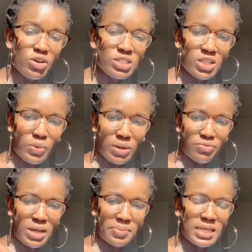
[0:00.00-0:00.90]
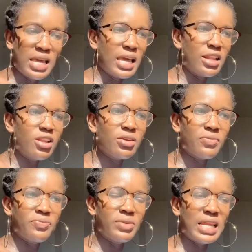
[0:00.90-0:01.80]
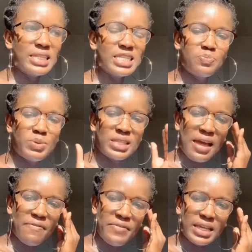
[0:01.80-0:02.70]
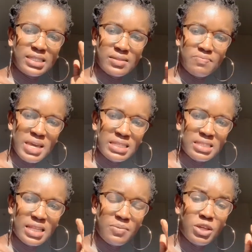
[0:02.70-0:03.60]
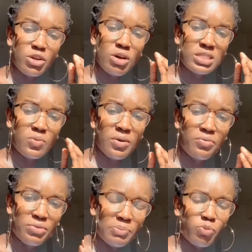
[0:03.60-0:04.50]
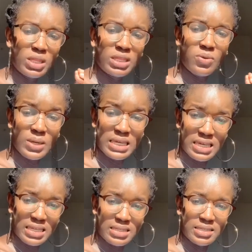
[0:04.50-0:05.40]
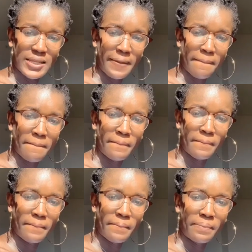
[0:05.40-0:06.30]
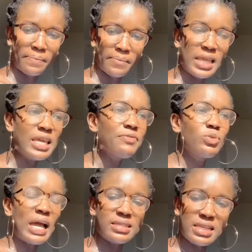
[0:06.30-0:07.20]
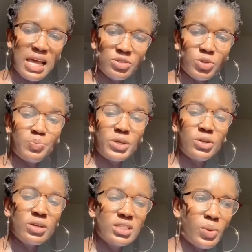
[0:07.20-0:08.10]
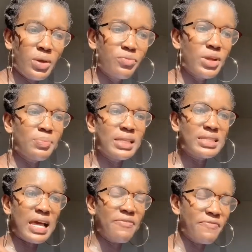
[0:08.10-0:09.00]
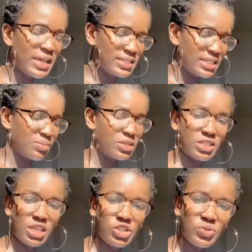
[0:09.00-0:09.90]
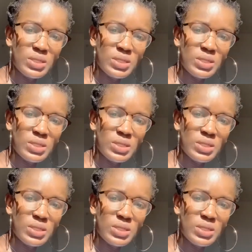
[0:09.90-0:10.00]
were raped. A lot of ladies being affected mentally because they were raped when they were kids. Even as adults, because they were raped, it affects them sexually,